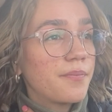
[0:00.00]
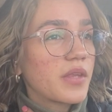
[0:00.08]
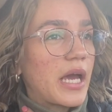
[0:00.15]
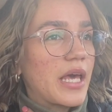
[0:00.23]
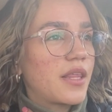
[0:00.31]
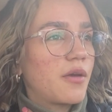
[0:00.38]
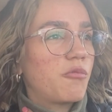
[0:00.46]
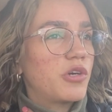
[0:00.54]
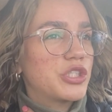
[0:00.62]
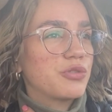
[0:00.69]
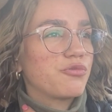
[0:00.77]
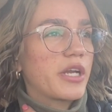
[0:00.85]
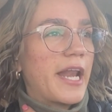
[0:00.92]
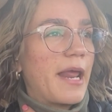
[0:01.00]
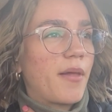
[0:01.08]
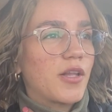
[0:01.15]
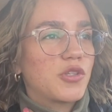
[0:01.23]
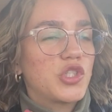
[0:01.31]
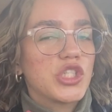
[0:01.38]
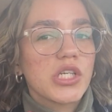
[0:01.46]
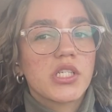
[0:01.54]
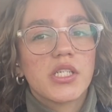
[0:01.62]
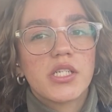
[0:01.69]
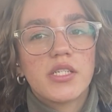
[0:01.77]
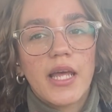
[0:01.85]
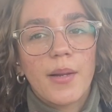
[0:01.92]
I think we should rename that to just
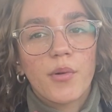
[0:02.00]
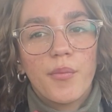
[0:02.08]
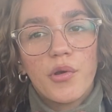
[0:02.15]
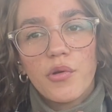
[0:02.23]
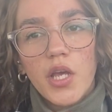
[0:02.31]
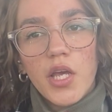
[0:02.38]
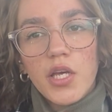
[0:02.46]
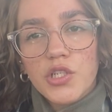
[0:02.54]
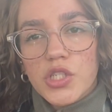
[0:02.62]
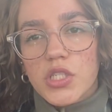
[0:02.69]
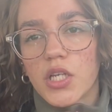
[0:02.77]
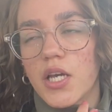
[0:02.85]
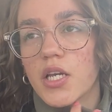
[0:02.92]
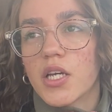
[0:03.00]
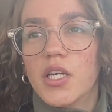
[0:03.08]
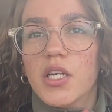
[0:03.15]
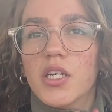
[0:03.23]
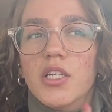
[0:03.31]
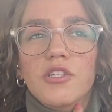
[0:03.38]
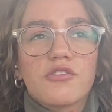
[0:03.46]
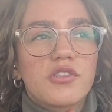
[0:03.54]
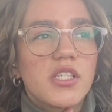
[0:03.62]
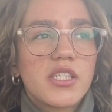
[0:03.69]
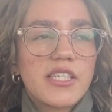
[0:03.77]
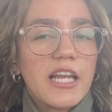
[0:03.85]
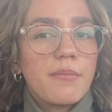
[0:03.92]
sustainable beauty and just like
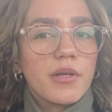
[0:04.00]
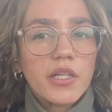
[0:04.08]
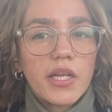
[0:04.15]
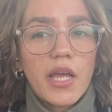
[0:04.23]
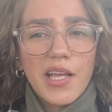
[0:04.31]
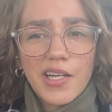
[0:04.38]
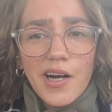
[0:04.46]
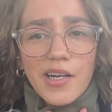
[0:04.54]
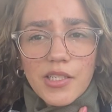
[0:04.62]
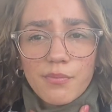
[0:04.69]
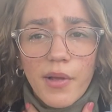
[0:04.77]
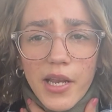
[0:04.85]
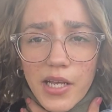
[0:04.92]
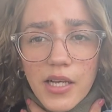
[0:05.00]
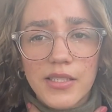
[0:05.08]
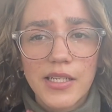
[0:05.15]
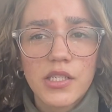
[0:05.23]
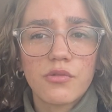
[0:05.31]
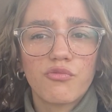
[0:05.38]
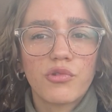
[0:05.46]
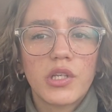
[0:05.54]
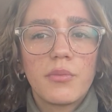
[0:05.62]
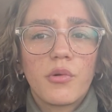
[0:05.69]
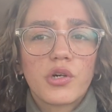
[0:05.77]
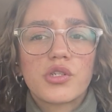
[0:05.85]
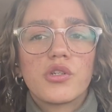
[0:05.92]
sustainability in cosmetics. That's really
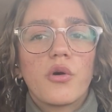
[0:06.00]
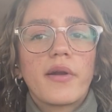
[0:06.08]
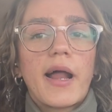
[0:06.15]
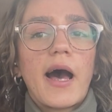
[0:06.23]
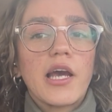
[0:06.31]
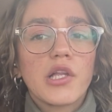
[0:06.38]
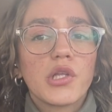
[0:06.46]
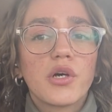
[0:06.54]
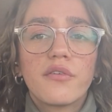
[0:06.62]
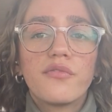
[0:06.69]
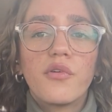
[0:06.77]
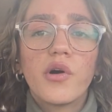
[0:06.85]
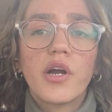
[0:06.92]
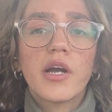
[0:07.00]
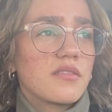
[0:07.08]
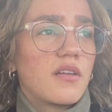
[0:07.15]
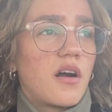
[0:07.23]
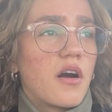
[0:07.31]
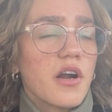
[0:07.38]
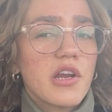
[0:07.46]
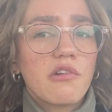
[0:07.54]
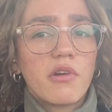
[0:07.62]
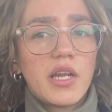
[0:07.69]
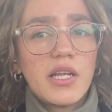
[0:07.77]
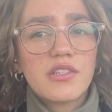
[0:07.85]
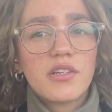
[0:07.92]
more so what I look for. Our
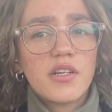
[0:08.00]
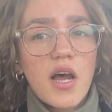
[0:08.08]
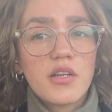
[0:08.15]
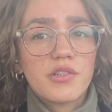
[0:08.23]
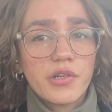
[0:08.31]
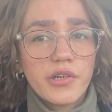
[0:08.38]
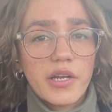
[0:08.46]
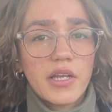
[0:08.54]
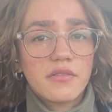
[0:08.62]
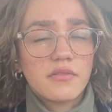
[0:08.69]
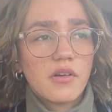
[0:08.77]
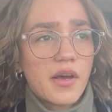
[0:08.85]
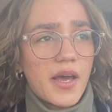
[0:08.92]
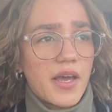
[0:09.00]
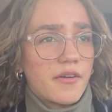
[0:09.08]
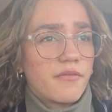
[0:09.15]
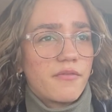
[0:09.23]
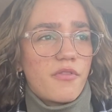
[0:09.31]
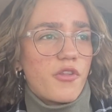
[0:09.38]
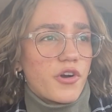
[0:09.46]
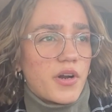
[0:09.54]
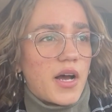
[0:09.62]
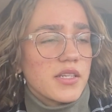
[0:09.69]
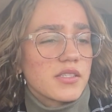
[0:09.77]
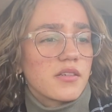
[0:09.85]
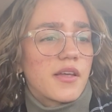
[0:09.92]
ingredients are not dirty, okay? They're
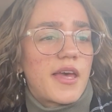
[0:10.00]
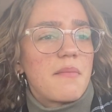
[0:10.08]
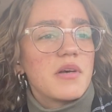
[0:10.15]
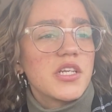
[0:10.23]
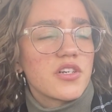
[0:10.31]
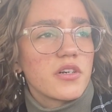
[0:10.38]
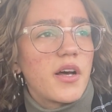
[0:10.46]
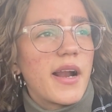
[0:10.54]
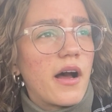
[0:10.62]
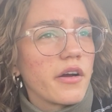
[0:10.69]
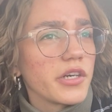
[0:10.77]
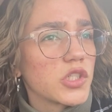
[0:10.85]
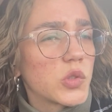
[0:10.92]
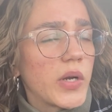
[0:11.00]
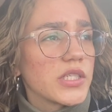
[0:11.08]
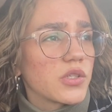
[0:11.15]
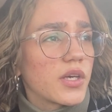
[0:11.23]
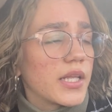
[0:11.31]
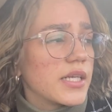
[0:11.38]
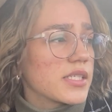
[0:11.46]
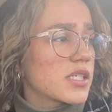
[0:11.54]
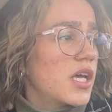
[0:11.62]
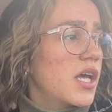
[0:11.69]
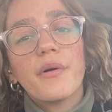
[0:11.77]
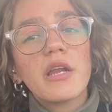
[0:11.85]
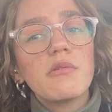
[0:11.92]
not. Chemists are not out here trying to kill us.
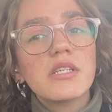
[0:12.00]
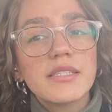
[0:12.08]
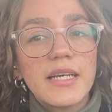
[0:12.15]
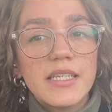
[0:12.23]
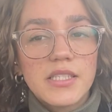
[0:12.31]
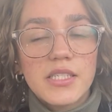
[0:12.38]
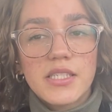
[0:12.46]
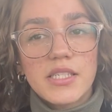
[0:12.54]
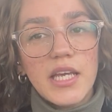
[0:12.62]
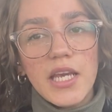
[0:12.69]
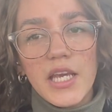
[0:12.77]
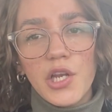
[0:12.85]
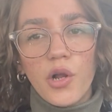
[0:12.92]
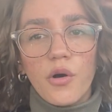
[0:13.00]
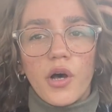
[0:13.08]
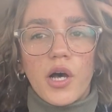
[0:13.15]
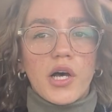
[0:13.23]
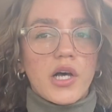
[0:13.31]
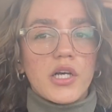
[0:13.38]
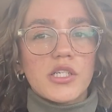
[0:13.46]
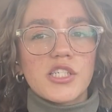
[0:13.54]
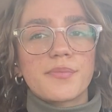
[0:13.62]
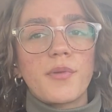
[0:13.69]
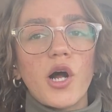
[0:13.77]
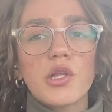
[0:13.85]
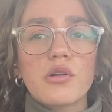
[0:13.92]
But it was nice to see, you know, a
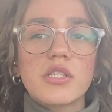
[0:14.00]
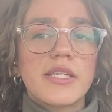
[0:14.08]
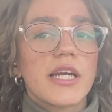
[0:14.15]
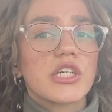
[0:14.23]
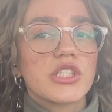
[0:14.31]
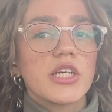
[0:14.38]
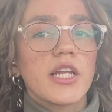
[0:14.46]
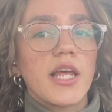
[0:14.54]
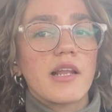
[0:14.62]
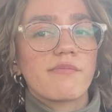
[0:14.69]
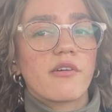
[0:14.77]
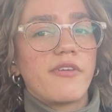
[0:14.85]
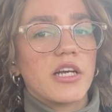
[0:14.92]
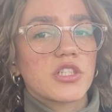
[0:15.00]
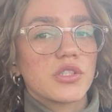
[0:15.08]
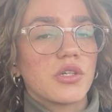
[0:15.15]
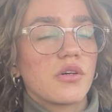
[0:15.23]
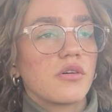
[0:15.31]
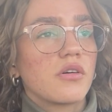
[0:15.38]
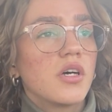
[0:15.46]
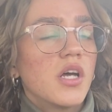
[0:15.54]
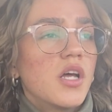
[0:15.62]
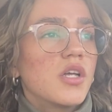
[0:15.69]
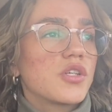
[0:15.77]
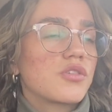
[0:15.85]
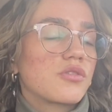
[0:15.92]
small little section in a professional
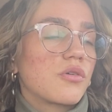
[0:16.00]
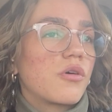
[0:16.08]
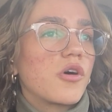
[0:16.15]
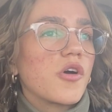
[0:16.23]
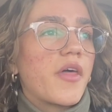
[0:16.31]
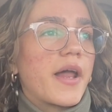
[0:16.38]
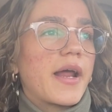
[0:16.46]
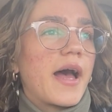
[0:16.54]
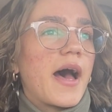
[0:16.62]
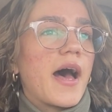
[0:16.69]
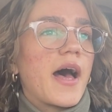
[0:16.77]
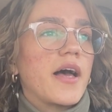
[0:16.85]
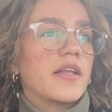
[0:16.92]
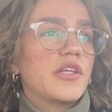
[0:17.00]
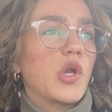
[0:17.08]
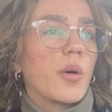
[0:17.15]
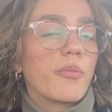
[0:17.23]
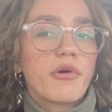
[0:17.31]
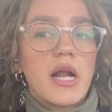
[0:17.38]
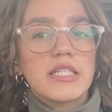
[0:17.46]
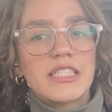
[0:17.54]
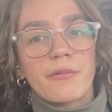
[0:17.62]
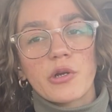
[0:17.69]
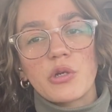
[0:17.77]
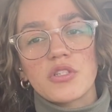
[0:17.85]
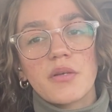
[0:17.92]
store that had, you know, brands that
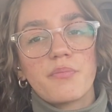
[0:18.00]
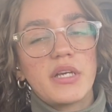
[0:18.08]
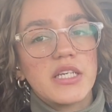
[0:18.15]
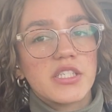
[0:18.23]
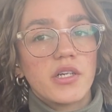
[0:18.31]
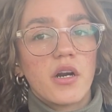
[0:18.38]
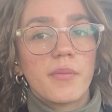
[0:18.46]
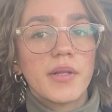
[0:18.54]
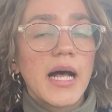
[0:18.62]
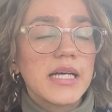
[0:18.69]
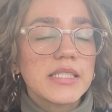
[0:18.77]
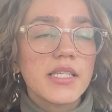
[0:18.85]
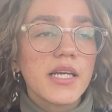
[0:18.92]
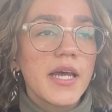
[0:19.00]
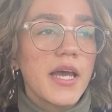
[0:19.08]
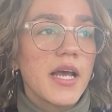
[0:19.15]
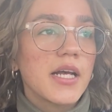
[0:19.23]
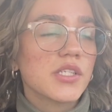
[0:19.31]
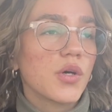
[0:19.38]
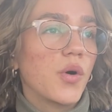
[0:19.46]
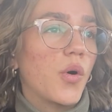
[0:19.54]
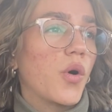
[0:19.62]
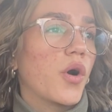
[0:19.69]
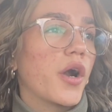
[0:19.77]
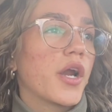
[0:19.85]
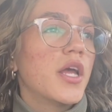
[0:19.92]
were using PCR plastics
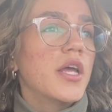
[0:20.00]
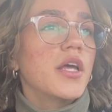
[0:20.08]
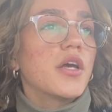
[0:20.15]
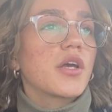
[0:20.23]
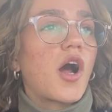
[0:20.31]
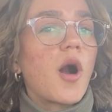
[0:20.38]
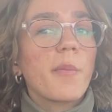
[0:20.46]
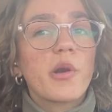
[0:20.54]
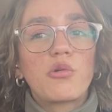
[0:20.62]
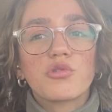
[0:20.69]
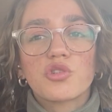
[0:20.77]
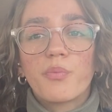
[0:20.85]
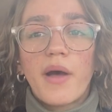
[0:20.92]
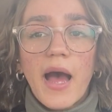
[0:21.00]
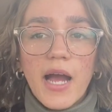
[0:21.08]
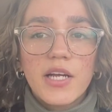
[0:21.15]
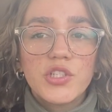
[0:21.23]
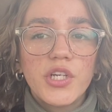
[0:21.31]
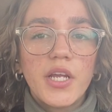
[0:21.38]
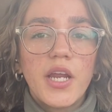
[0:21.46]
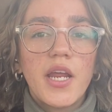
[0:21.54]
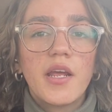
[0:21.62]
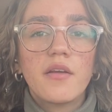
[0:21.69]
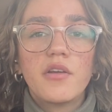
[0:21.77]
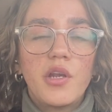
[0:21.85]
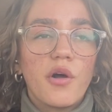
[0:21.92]
or carbon neutral
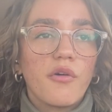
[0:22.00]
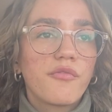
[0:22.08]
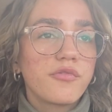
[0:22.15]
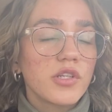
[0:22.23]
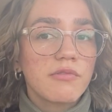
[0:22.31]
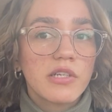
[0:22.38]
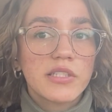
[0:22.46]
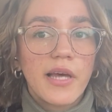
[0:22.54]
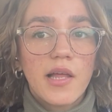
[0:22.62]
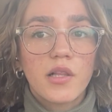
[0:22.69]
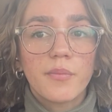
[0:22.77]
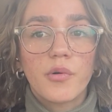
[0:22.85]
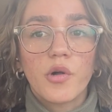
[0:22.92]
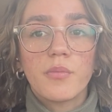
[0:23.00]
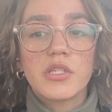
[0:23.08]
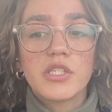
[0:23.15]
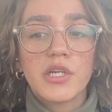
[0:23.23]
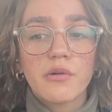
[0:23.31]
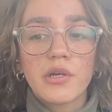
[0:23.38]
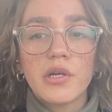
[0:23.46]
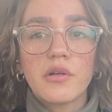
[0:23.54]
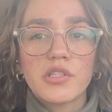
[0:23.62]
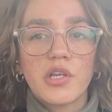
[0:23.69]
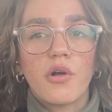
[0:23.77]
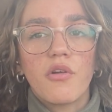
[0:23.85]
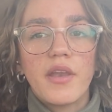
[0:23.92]
packaging, you know, fully recyclable materials,
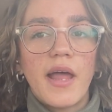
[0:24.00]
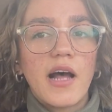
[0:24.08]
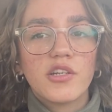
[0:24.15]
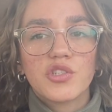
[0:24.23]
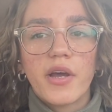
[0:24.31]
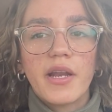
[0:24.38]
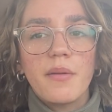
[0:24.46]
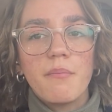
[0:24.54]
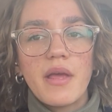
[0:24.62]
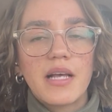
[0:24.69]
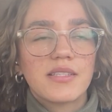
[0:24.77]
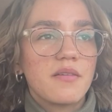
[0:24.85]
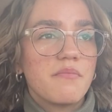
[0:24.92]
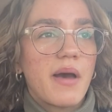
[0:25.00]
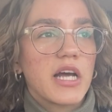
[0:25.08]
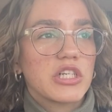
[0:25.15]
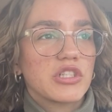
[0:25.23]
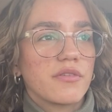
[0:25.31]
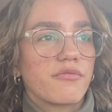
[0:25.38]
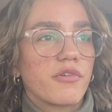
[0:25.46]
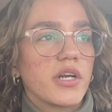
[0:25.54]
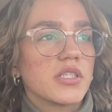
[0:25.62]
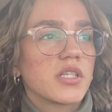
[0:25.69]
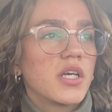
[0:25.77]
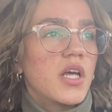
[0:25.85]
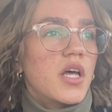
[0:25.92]
you know, not trying to mix and match
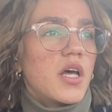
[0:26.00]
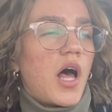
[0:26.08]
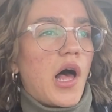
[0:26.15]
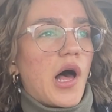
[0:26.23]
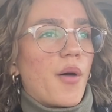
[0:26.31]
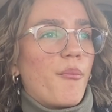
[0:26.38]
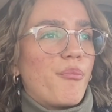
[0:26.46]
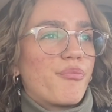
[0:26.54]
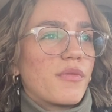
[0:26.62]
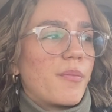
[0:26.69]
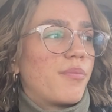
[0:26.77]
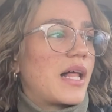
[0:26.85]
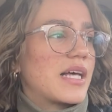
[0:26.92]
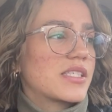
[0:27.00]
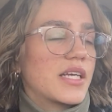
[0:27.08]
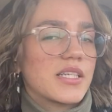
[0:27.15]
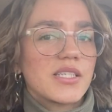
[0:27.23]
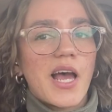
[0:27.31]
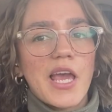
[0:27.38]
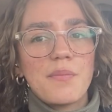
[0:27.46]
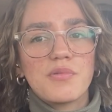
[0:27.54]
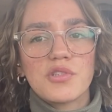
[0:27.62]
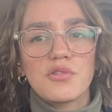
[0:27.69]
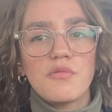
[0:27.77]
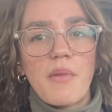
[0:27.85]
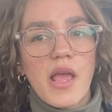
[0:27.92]
different um, plastic types
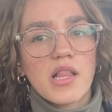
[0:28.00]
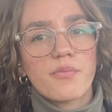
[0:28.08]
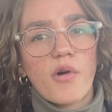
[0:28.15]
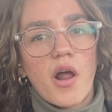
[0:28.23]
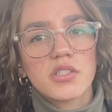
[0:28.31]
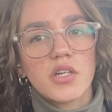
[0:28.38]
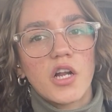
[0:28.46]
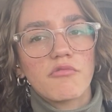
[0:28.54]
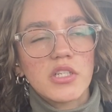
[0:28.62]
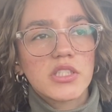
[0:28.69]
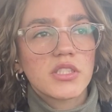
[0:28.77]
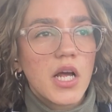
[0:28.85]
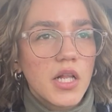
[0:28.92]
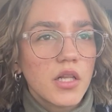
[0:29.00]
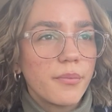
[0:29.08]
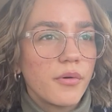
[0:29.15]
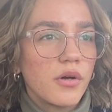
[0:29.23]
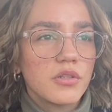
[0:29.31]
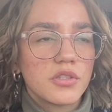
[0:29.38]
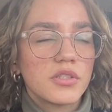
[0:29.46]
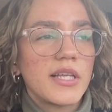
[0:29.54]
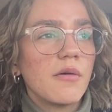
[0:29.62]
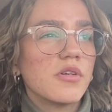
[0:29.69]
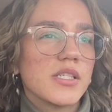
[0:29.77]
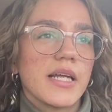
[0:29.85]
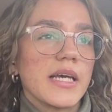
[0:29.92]
to make the product unrecyclable. So that
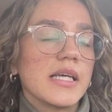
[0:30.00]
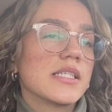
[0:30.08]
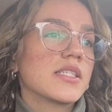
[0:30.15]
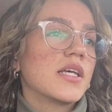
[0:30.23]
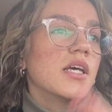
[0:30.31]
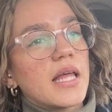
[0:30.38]
was nice.